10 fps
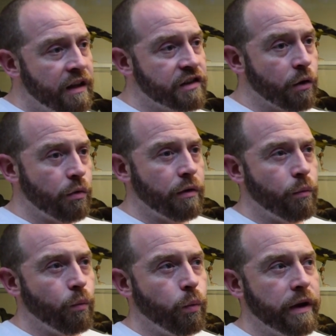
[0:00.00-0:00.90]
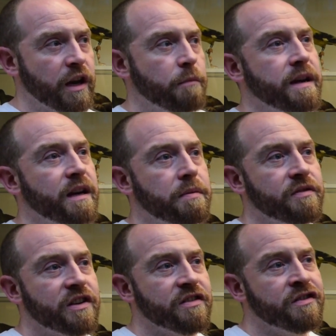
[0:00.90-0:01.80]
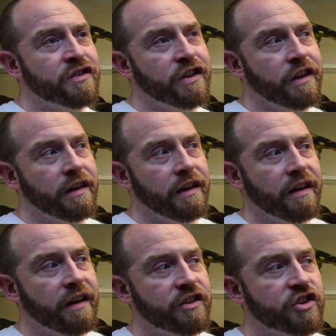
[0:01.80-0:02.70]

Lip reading: so we're going to be in a position to